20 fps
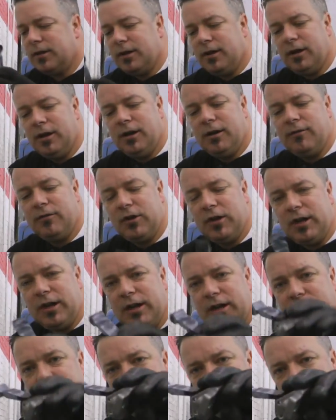of
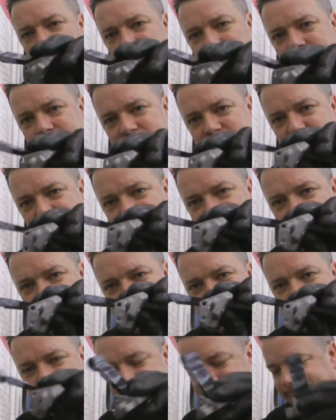the door limit
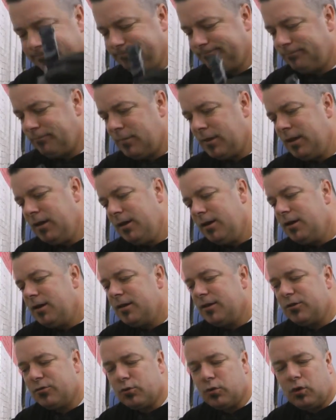straps,
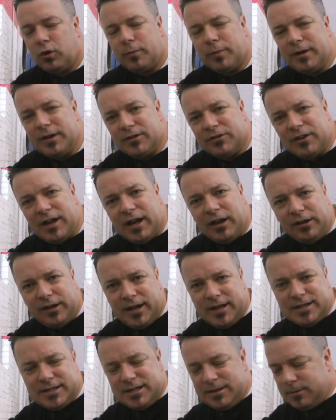these roller pins
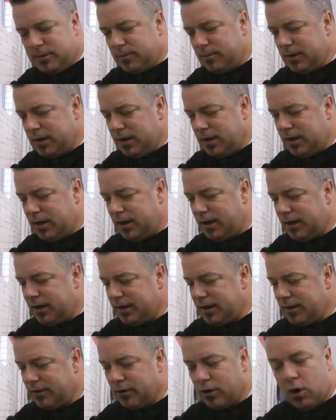nowadays seem to be
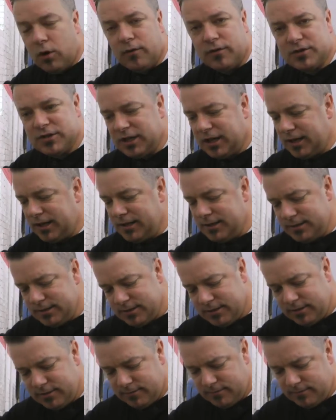either oversized